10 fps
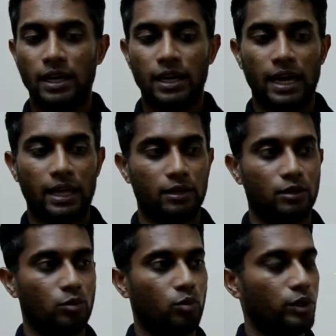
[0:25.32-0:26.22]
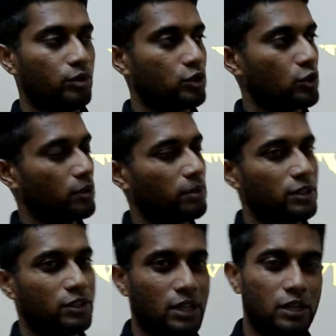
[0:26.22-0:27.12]
And when you're talking about
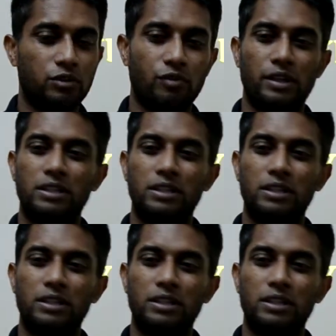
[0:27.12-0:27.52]
the styles of writing,